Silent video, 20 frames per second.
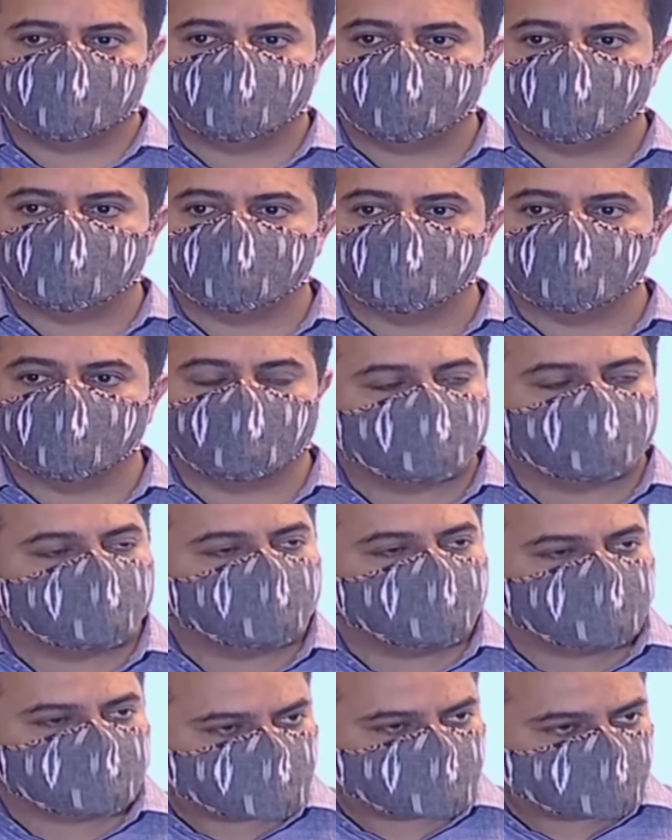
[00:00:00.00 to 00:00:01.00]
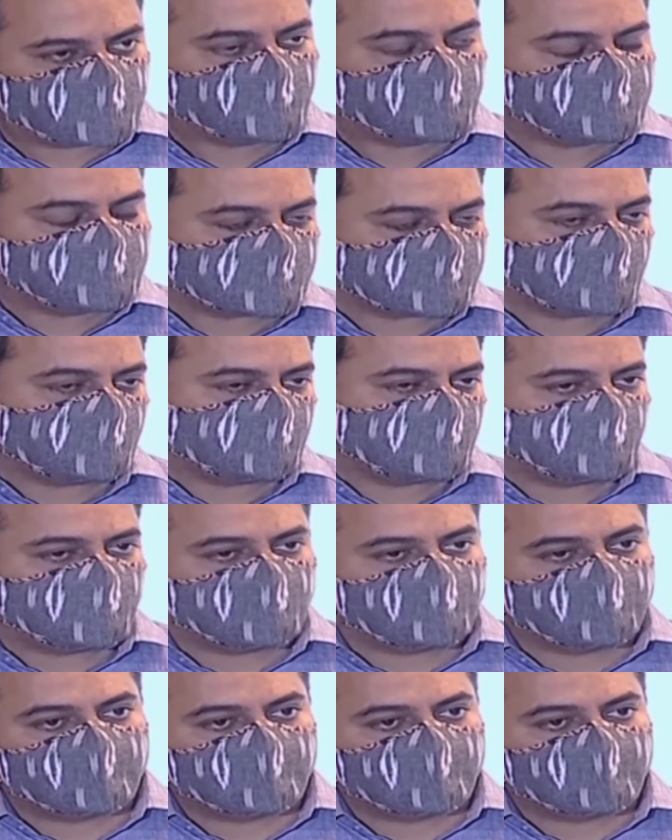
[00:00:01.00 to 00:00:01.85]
right on the money when he said,